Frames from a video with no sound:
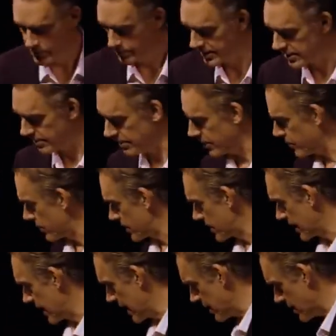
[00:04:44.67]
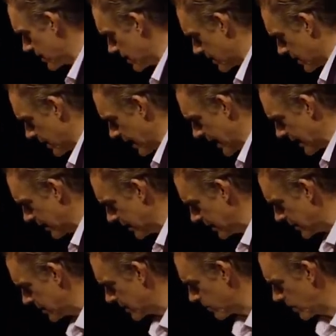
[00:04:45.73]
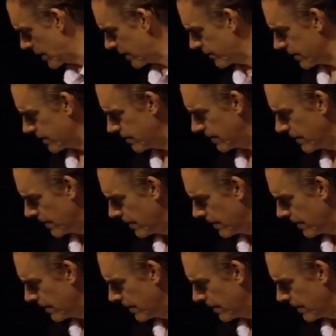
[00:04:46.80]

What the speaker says: been some interesting answers to that, and this is one of them.